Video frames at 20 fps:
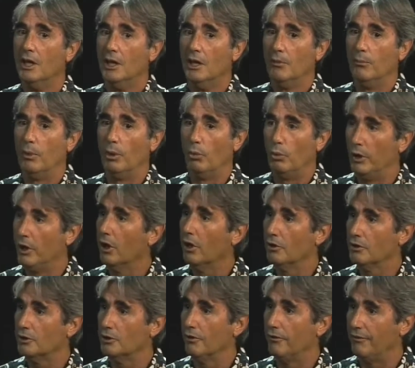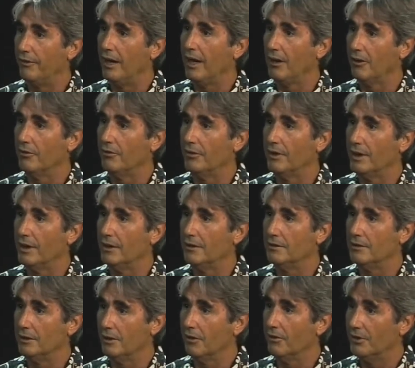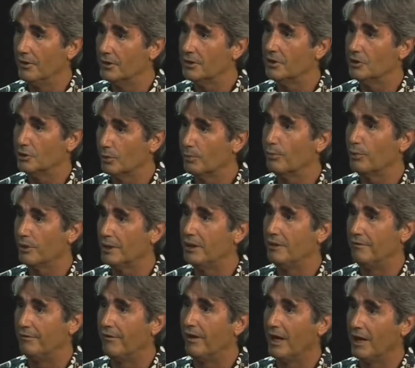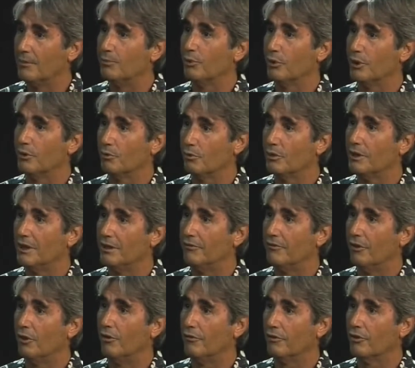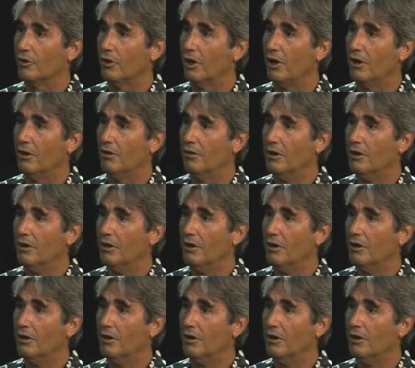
but we also found that, this is a pretty vibrant reef overall.